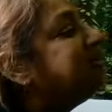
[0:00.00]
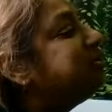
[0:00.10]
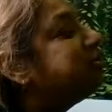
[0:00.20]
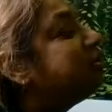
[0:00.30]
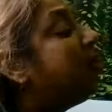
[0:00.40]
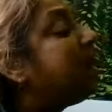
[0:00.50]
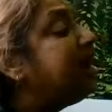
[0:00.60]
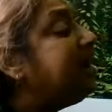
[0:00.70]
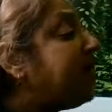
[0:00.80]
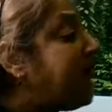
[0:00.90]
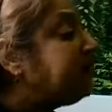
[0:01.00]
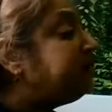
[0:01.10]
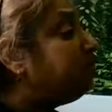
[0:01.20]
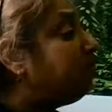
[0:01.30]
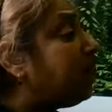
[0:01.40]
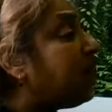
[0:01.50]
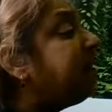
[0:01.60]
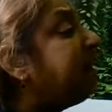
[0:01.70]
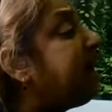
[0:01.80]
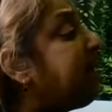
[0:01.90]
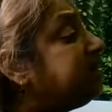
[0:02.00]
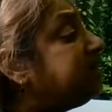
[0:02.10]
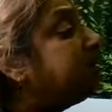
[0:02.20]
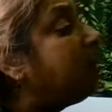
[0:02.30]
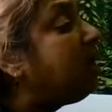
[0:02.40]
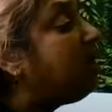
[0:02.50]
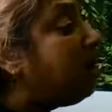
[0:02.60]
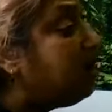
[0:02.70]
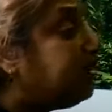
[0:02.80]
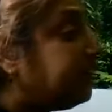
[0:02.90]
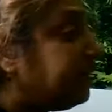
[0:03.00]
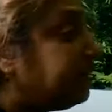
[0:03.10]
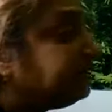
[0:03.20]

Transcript: So I had to honor.